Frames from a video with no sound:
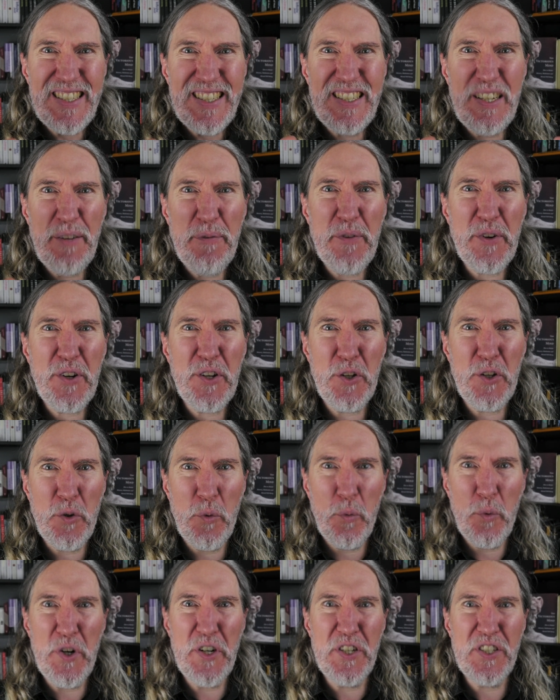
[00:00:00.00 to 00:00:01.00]
difficult
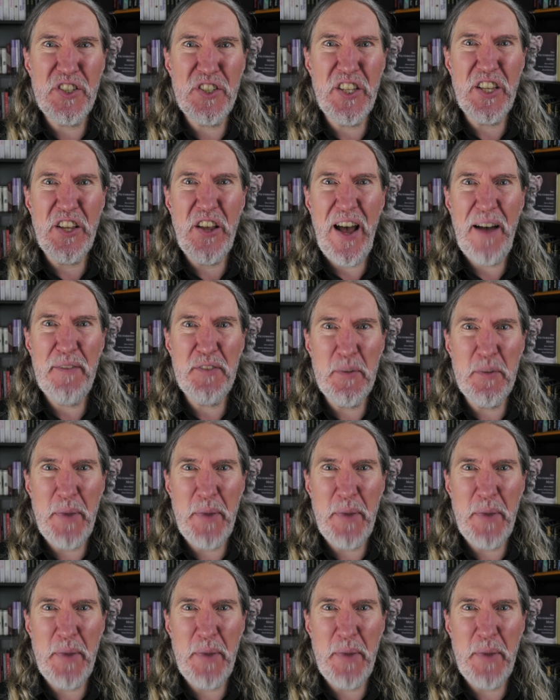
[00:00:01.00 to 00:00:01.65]
words that you have to